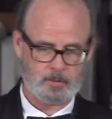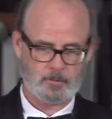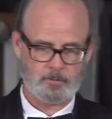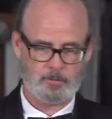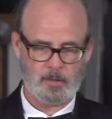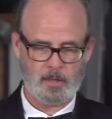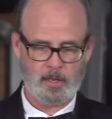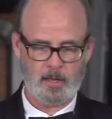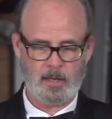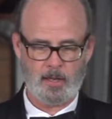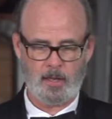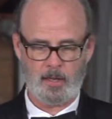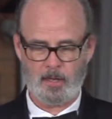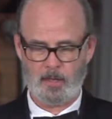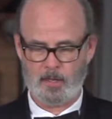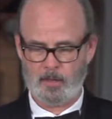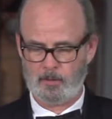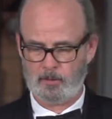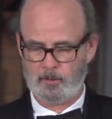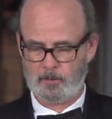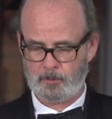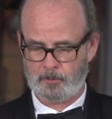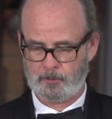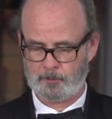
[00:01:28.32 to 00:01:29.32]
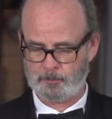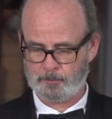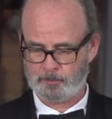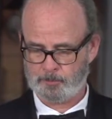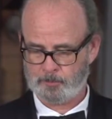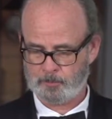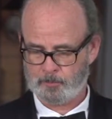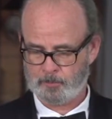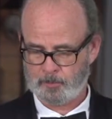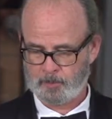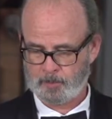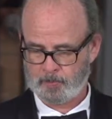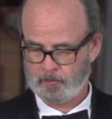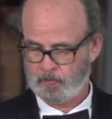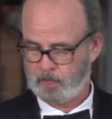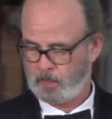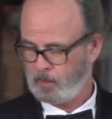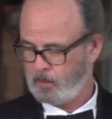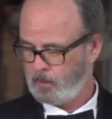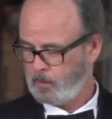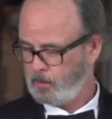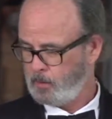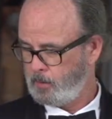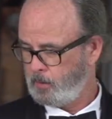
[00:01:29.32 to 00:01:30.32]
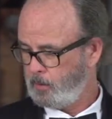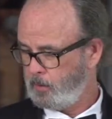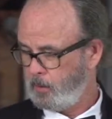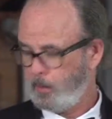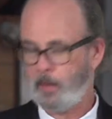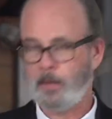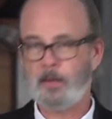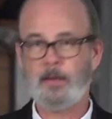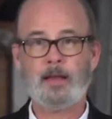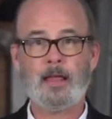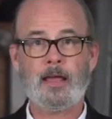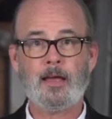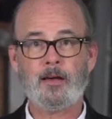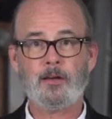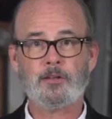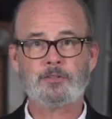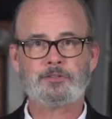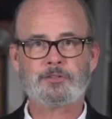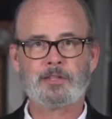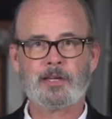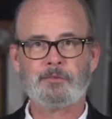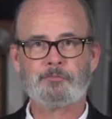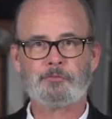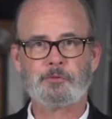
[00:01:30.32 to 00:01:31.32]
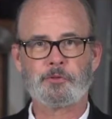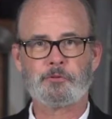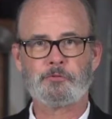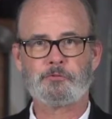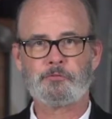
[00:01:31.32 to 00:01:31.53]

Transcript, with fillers: that. And now it's time for the